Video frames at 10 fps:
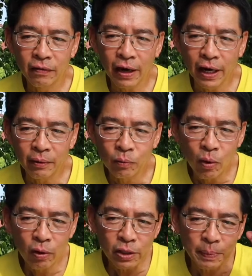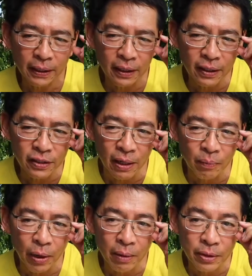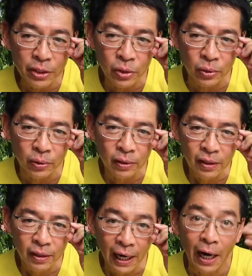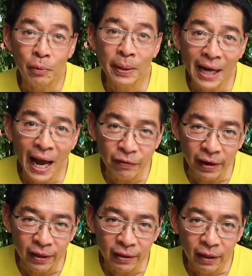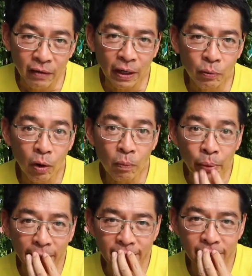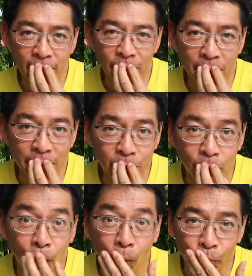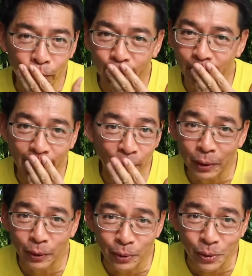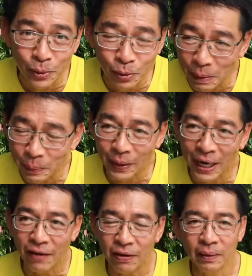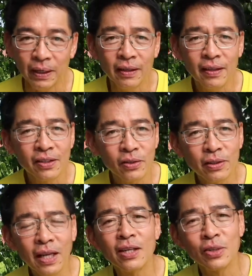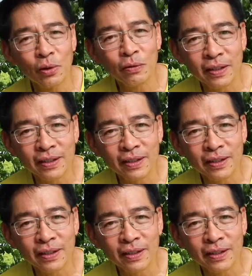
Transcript: I wore spectacles at primary school, I would be laughed at. If I wore braces at primary school, oh dear, I wouldn't go to school. People would laugh at me. So that is over.